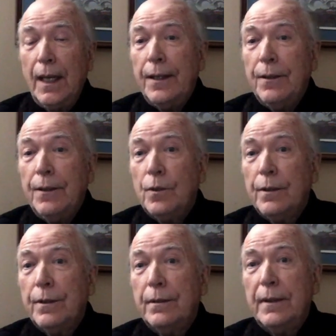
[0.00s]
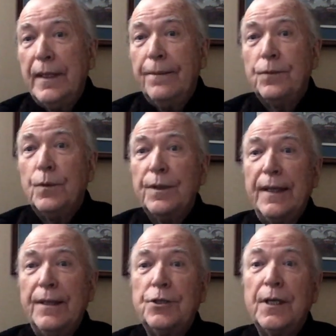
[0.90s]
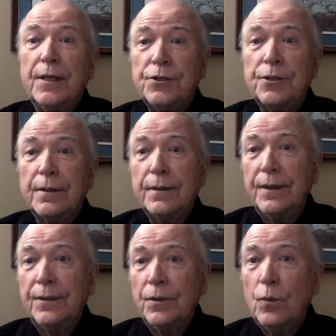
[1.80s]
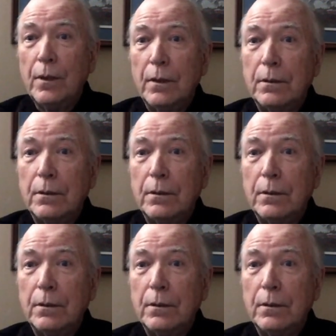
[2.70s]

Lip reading: we're left with education in the world.